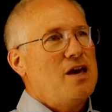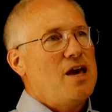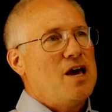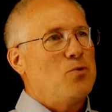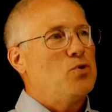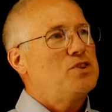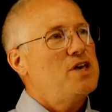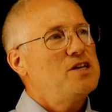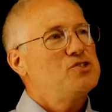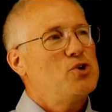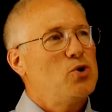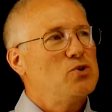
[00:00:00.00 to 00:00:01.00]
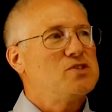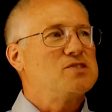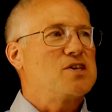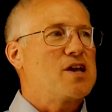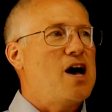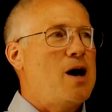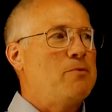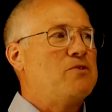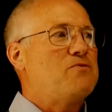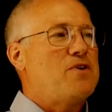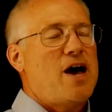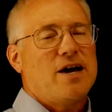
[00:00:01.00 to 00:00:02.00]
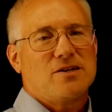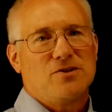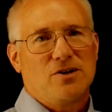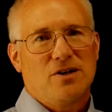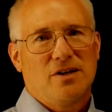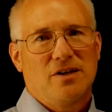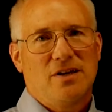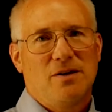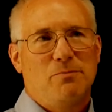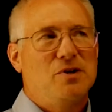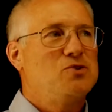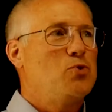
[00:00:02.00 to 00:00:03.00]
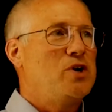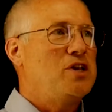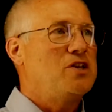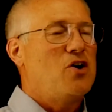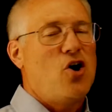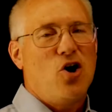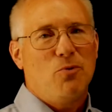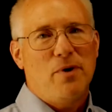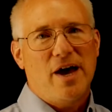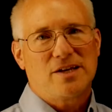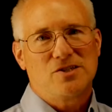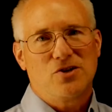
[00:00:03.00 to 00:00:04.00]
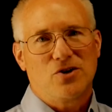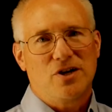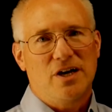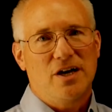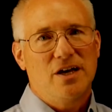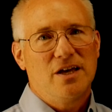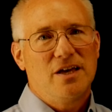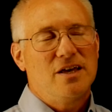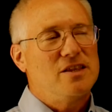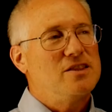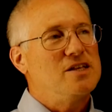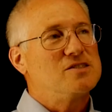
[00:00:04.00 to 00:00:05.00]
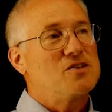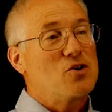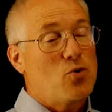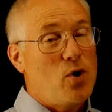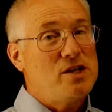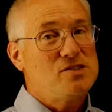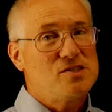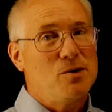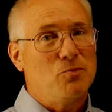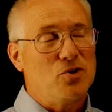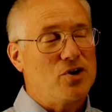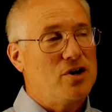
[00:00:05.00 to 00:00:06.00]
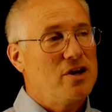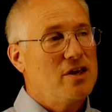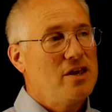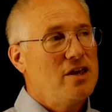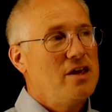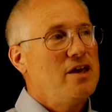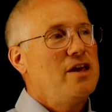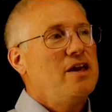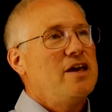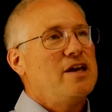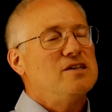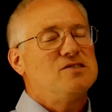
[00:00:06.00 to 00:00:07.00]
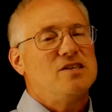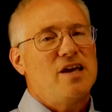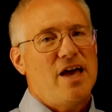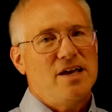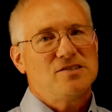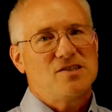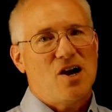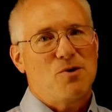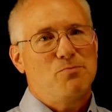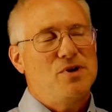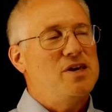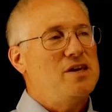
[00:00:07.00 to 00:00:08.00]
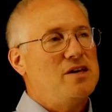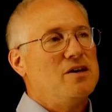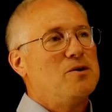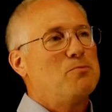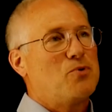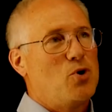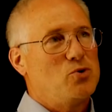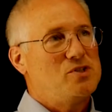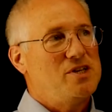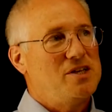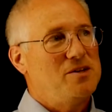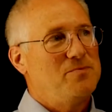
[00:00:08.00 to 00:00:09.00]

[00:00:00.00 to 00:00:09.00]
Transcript: And what they chose as a common factor between all bacteria that's quite similar is the SRP protein.